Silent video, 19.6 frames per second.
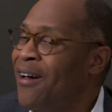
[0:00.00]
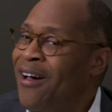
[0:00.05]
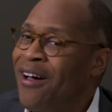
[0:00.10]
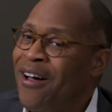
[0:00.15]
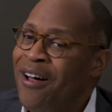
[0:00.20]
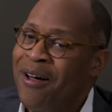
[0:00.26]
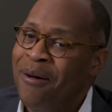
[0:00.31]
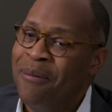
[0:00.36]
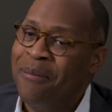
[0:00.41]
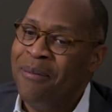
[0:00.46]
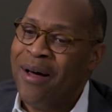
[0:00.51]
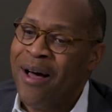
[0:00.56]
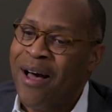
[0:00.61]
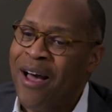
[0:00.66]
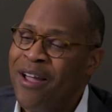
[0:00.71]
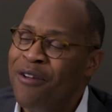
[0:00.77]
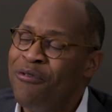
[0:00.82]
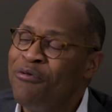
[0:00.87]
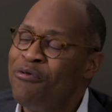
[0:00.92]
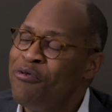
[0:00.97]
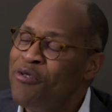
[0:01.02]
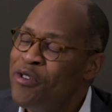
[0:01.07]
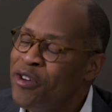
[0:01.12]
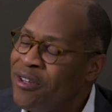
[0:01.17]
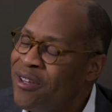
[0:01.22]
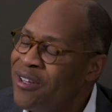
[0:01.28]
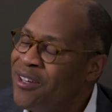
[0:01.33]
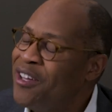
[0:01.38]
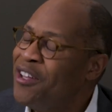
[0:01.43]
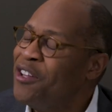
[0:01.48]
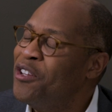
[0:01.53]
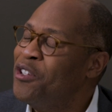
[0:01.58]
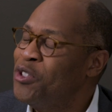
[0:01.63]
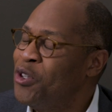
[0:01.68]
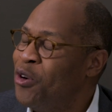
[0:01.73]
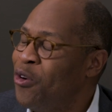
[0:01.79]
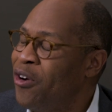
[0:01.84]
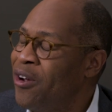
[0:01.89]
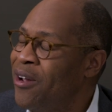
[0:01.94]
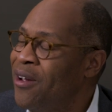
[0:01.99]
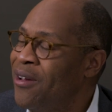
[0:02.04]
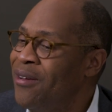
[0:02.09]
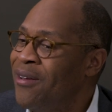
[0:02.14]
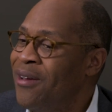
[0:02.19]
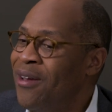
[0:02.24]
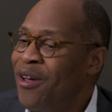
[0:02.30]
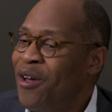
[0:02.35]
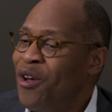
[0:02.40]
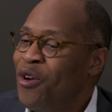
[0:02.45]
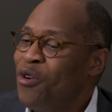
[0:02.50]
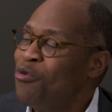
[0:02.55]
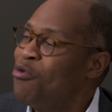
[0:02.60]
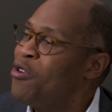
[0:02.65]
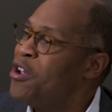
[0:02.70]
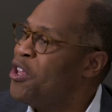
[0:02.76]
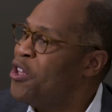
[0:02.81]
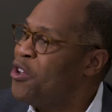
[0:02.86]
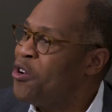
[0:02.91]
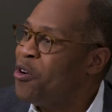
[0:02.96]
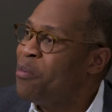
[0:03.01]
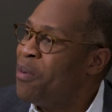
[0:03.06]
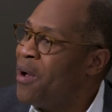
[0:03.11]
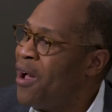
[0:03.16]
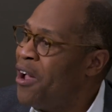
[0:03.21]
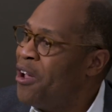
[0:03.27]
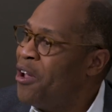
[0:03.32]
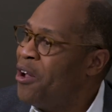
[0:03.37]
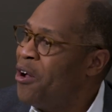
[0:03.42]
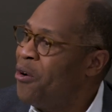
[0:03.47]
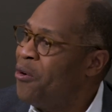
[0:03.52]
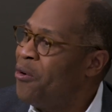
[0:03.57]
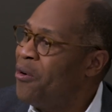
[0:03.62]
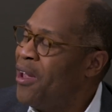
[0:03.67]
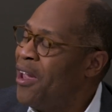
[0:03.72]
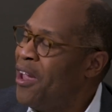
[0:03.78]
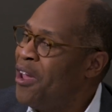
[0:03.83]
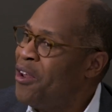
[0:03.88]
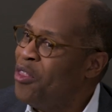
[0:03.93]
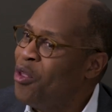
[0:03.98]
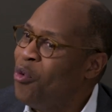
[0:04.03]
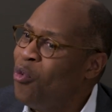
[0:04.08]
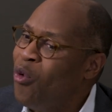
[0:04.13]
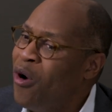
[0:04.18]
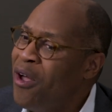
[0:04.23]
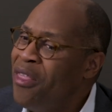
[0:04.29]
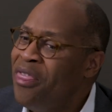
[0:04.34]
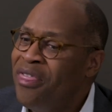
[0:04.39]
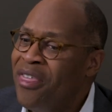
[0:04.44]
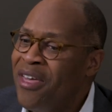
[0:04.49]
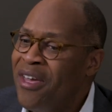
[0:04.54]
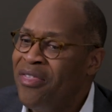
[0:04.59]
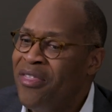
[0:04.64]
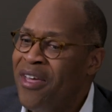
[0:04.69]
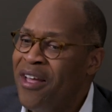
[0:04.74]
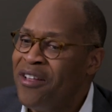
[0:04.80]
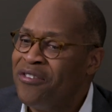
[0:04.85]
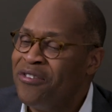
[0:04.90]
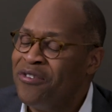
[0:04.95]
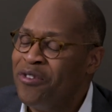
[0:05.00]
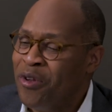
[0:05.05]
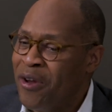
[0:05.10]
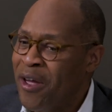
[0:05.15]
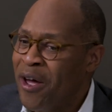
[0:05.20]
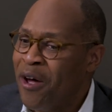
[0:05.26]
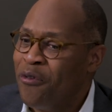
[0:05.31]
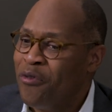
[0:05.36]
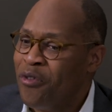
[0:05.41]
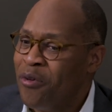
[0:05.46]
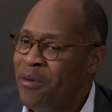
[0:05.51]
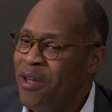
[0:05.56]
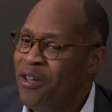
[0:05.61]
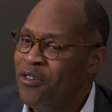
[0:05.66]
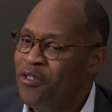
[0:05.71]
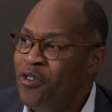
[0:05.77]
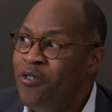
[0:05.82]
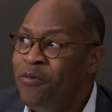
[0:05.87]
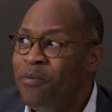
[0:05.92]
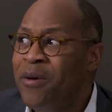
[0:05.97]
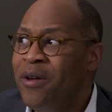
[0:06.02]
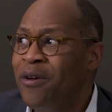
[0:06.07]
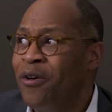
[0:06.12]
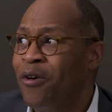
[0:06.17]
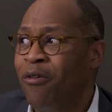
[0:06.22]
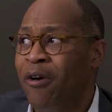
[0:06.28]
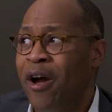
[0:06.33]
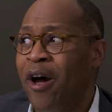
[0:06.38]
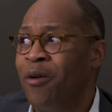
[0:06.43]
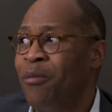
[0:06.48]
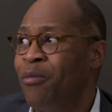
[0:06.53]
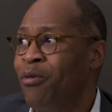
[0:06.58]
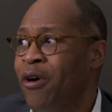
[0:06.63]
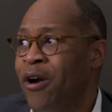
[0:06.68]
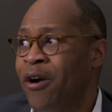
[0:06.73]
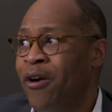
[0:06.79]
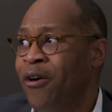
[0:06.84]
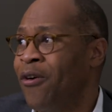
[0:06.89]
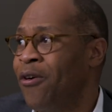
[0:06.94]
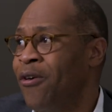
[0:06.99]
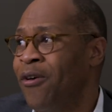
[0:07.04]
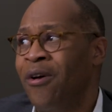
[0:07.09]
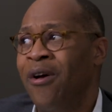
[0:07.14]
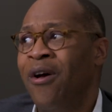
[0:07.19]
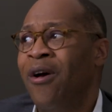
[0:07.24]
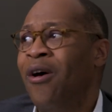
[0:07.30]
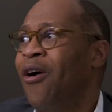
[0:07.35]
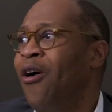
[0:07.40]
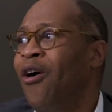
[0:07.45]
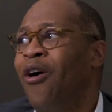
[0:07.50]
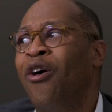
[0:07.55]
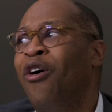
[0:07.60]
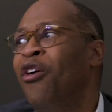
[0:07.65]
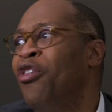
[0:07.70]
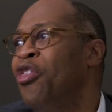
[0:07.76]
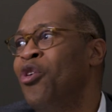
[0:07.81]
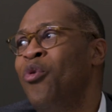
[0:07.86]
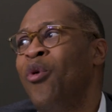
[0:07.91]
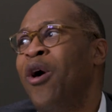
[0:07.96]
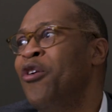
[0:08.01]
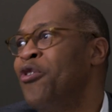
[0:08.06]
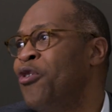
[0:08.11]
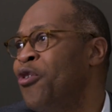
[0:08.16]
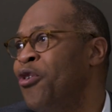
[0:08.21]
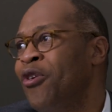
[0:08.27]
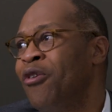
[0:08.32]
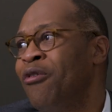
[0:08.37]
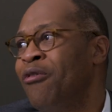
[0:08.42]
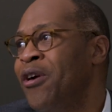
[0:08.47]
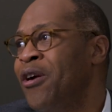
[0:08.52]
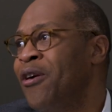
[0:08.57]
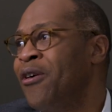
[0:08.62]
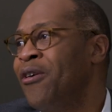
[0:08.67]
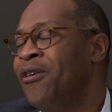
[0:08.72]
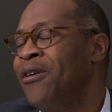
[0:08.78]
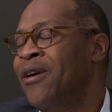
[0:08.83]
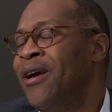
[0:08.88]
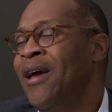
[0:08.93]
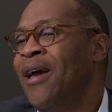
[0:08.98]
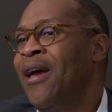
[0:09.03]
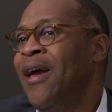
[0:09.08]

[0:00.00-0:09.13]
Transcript: I really enjoyed reading your bio. And the one thing that stood out for me is you've been a groundbreaker all throughout your career.